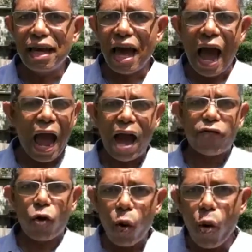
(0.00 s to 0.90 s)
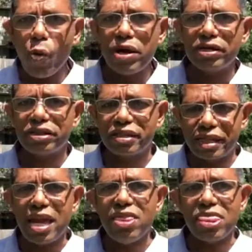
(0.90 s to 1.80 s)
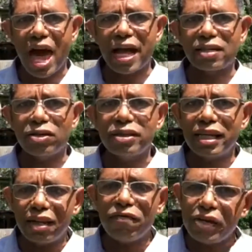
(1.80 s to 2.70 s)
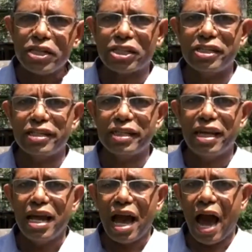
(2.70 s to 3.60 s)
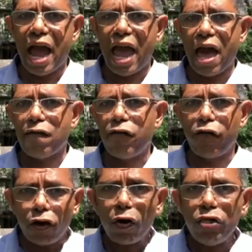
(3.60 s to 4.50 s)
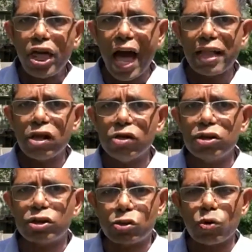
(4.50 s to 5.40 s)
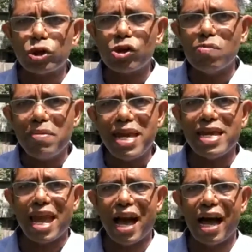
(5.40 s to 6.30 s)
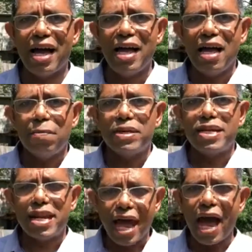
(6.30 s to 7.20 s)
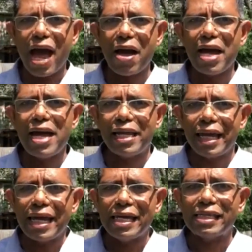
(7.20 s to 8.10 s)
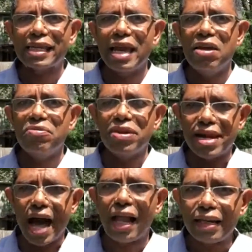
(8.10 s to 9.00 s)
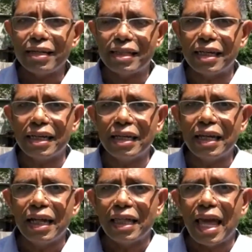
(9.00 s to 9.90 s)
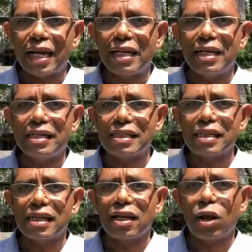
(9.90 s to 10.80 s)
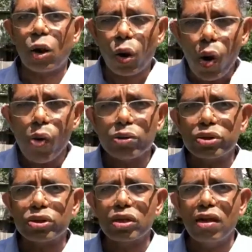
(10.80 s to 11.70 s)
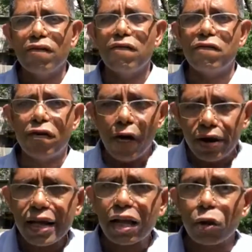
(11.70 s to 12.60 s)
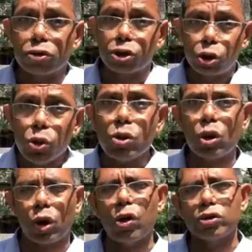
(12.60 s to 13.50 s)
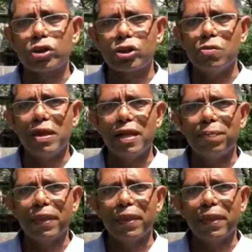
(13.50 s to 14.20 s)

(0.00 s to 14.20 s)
I have always seen that on television. I have followed that on social media. But now it is a reality that is close, very close, too close to me.